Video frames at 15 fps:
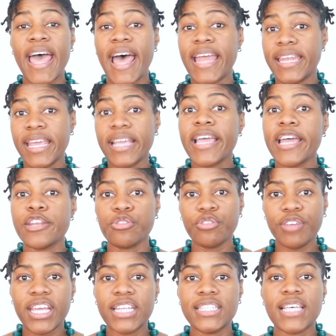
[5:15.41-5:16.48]
and they can
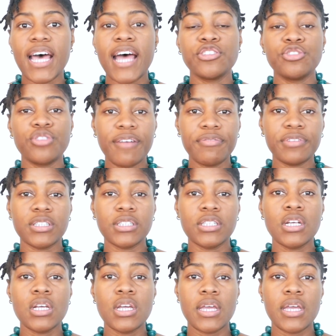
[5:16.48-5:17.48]
create a travel